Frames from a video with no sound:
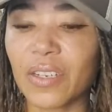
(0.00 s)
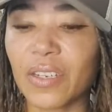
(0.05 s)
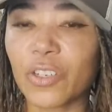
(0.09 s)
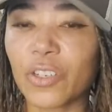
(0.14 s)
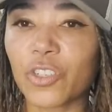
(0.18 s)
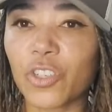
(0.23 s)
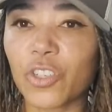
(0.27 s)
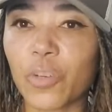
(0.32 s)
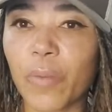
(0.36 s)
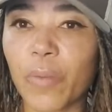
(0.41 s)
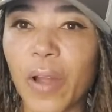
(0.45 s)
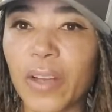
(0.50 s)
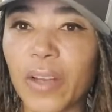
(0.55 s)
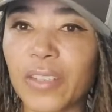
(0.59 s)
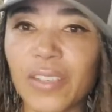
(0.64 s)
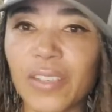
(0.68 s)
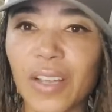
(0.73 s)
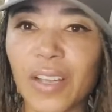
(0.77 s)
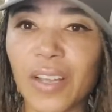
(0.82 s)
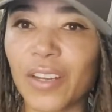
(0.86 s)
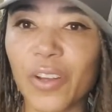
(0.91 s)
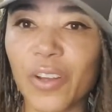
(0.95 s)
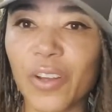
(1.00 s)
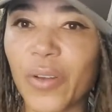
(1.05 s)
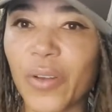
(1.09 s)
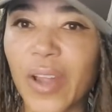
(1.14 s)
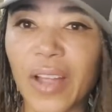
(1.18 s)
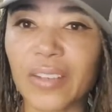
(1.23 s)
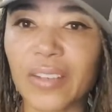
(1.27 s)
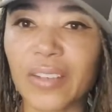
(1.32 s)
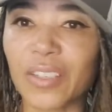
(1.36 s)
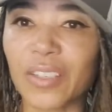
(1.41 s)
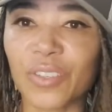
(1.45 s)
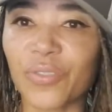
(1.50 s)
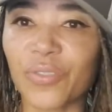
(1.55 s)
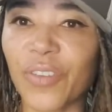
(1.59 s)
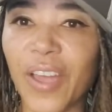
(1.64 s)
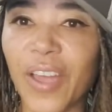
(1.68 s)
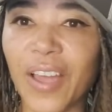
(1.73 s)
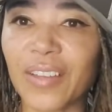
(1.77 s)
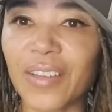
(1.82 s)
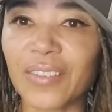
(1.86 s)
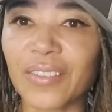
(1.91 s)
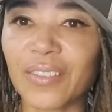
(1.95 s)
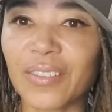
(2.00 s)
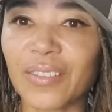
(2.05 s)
So your body's not going to go and access fat.